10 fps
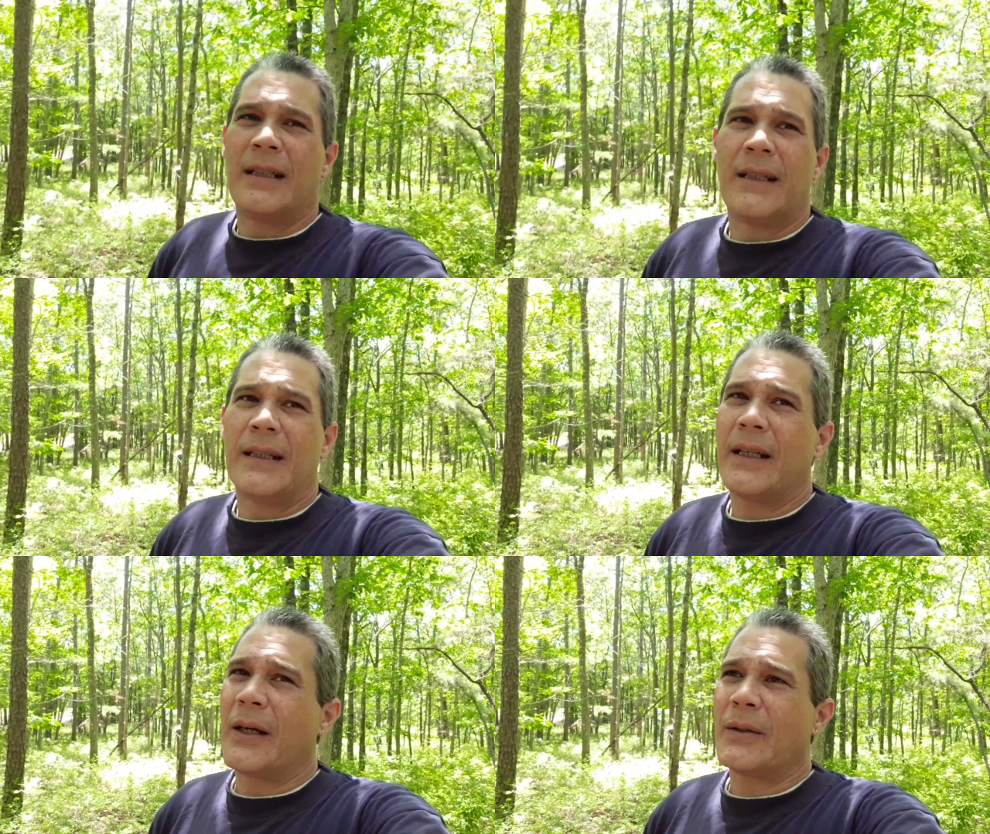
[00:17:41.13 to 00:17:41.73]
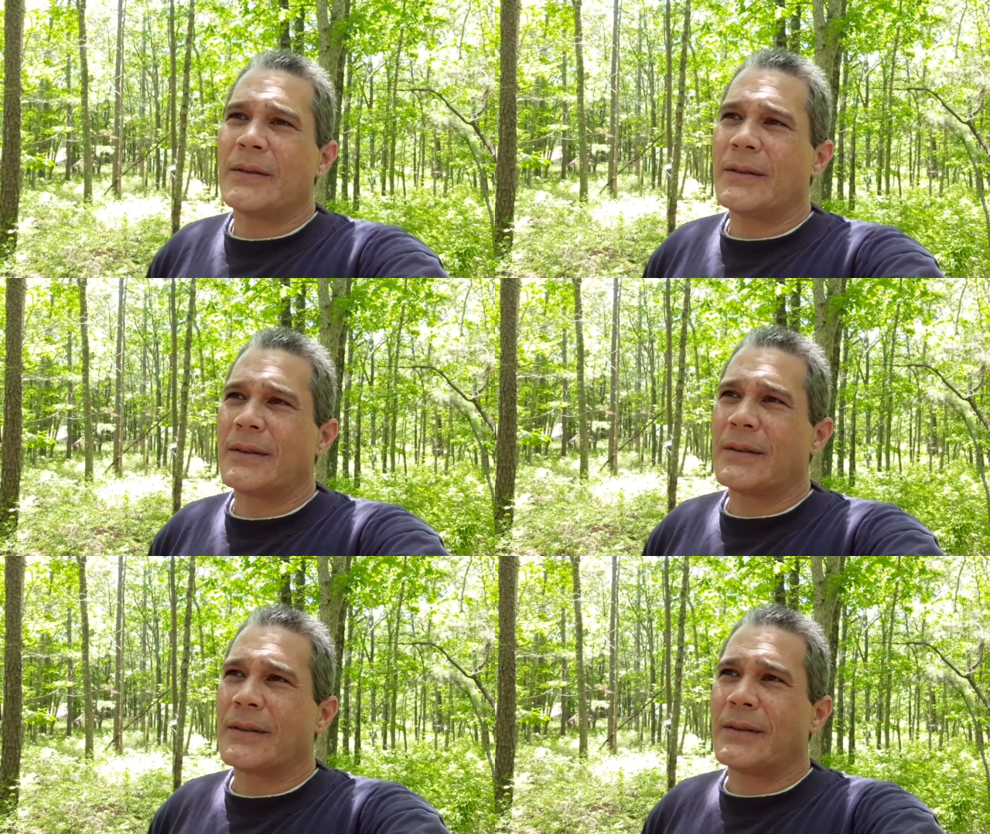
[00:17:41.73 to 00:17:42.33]
you know,
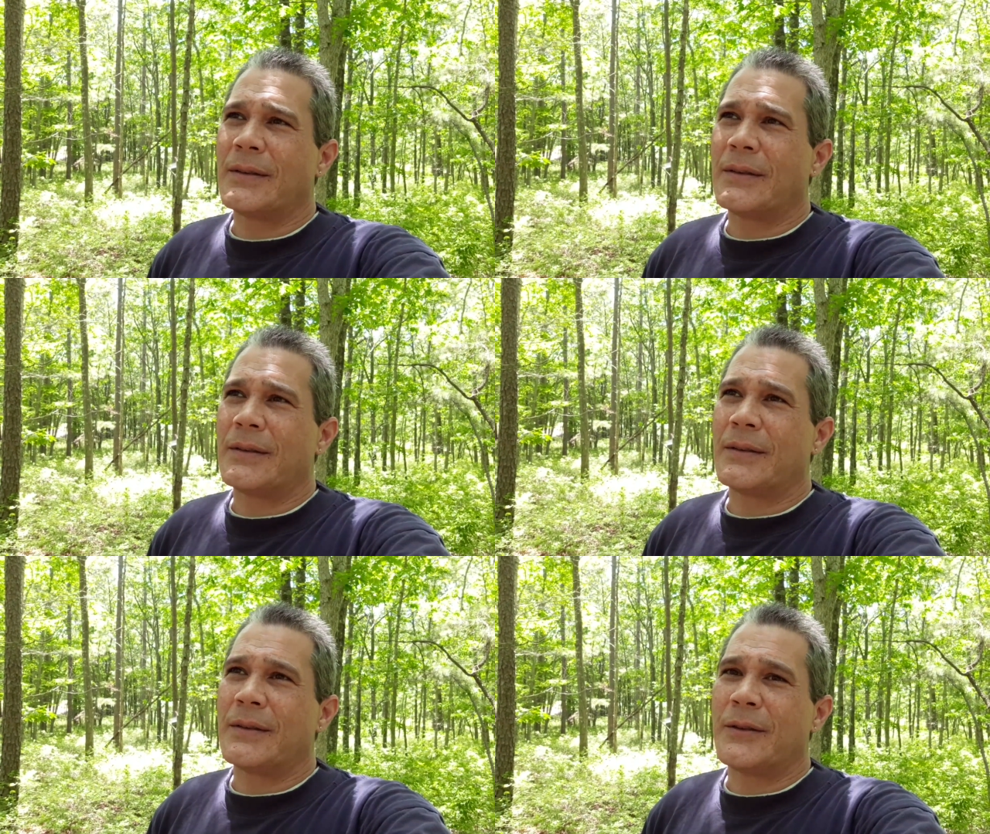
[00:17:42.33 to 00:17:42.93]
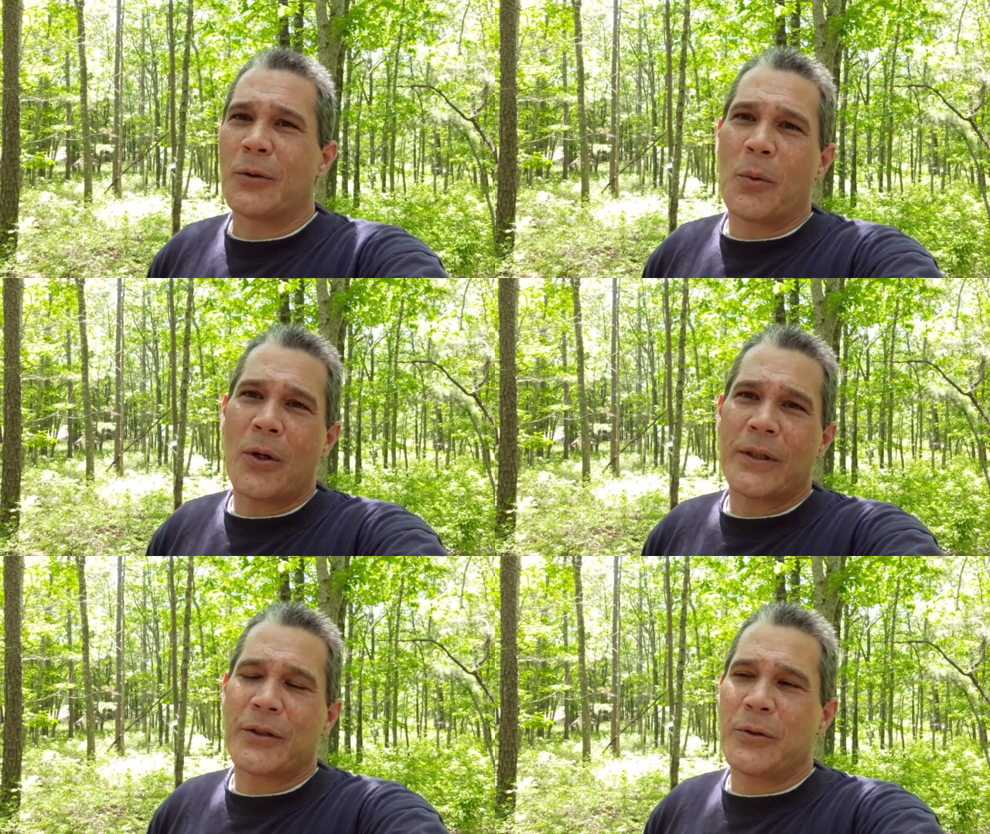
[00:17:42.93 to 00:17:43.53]
your
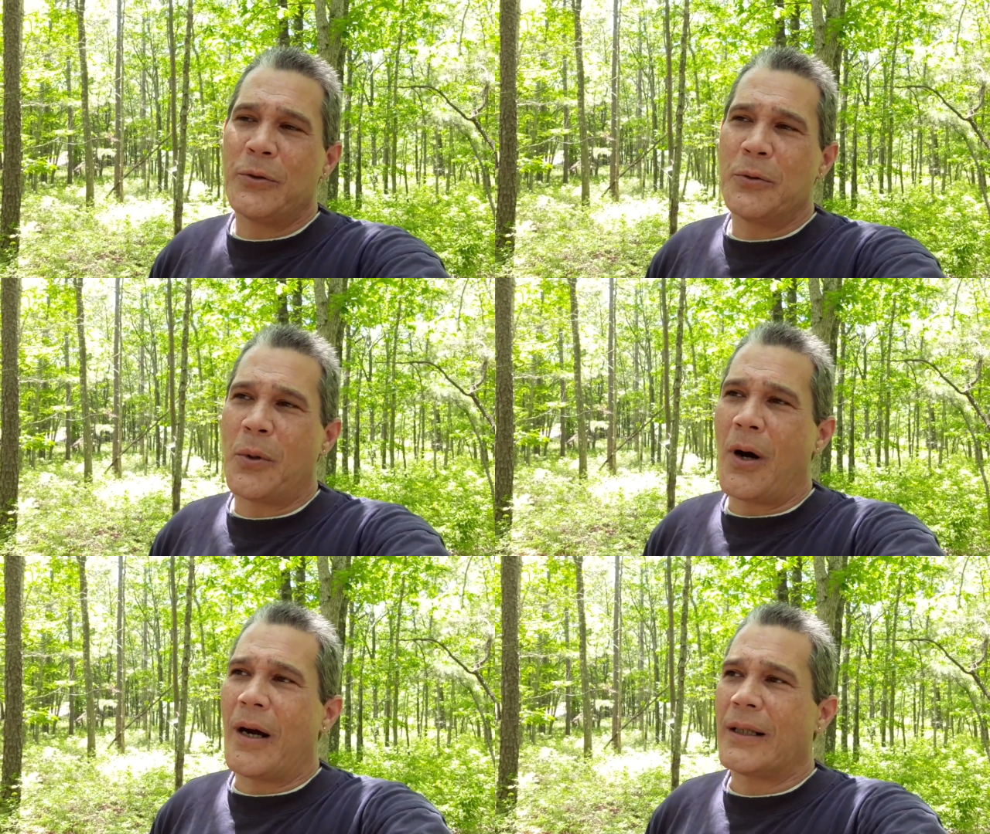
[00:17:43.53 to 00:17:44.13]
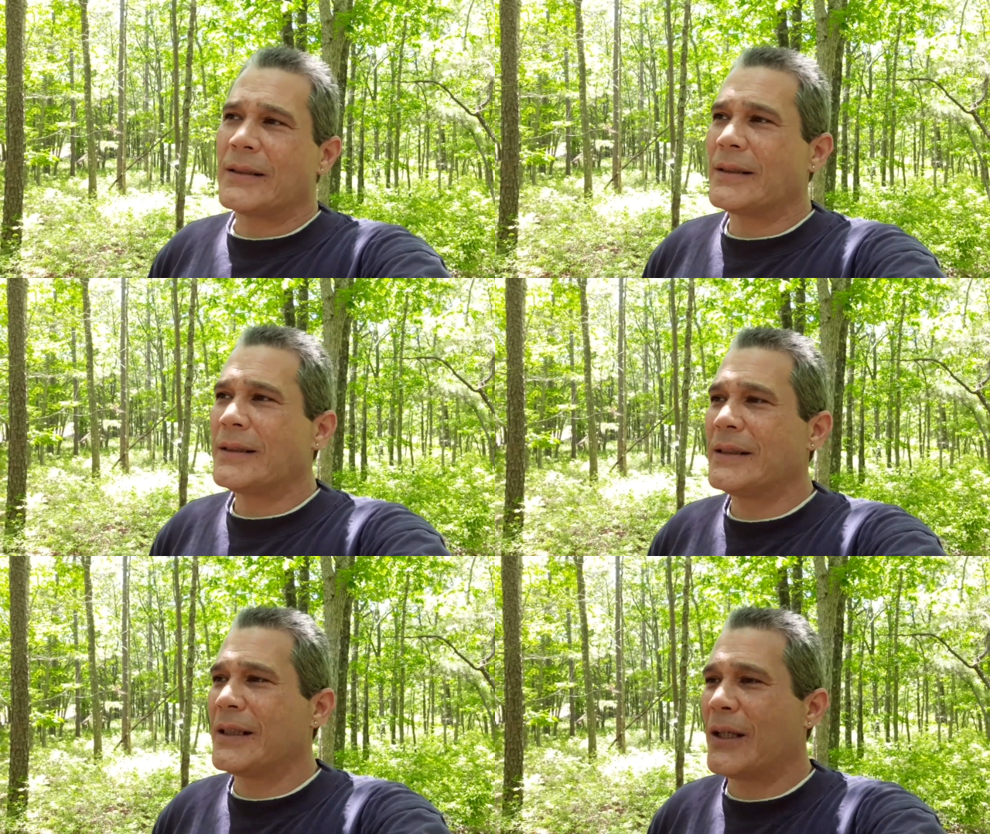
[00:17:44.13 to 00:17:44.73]
word is who you are,
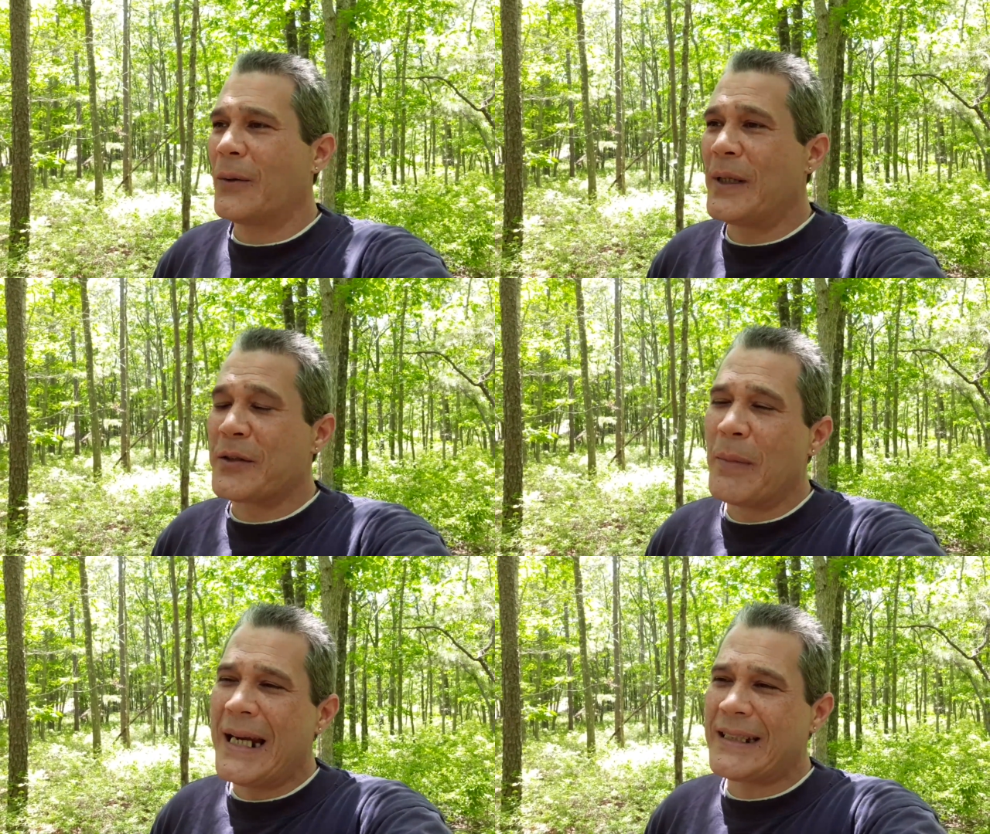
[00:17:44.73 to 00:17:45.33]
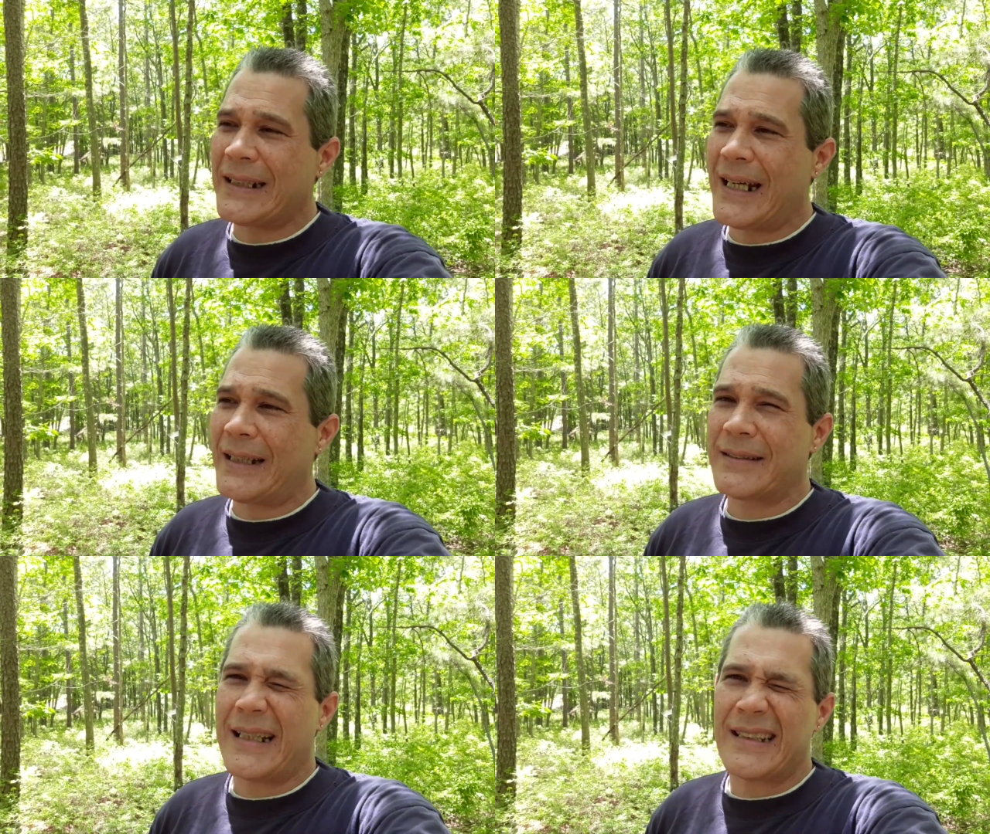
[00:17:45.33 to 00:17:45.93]
you know, and it's amazing that
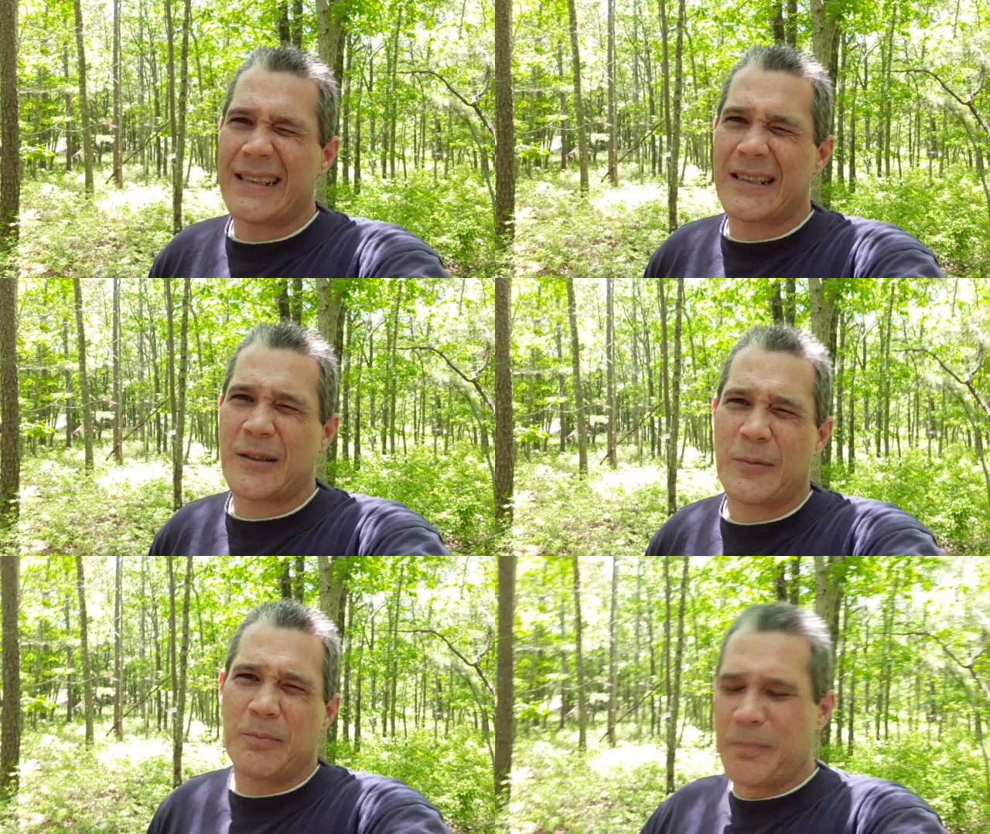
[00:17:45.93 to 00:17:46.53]
that's